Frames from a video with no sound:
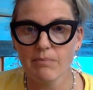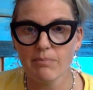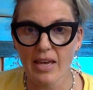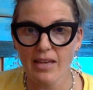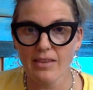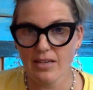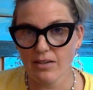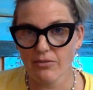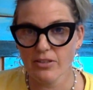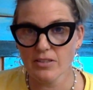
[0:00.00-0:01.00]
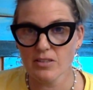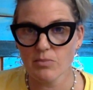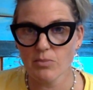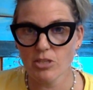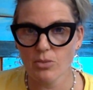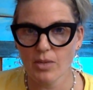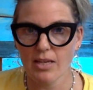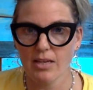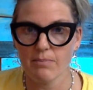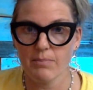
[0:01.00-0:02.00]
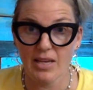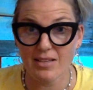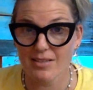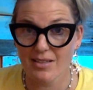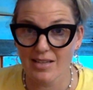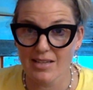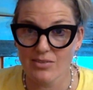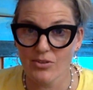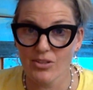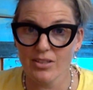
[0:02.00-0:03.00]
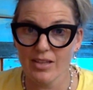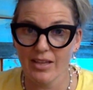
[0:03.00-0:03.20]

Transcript: make the difference between being successful